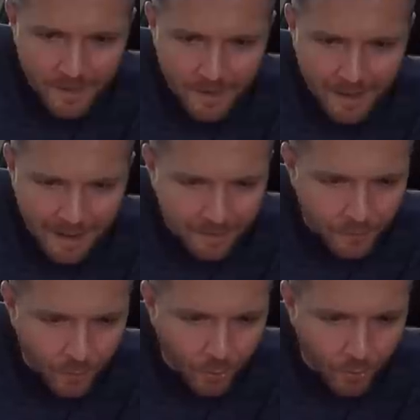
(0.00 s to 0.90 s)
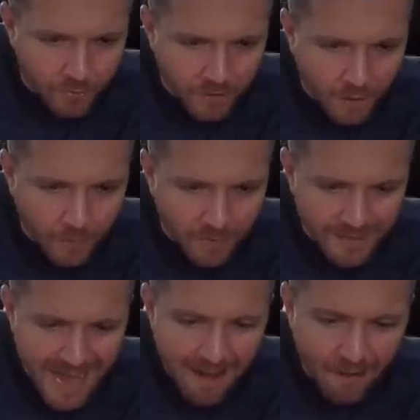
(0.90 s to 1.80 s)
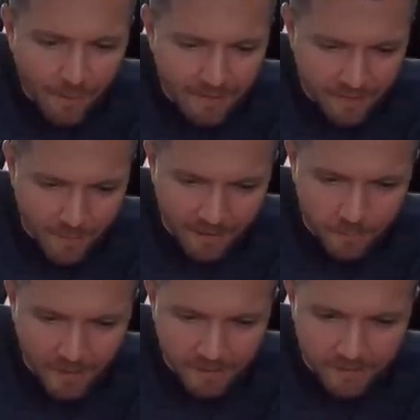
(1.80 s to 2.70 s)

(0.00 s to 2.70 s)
and also the Aero is the best spec you can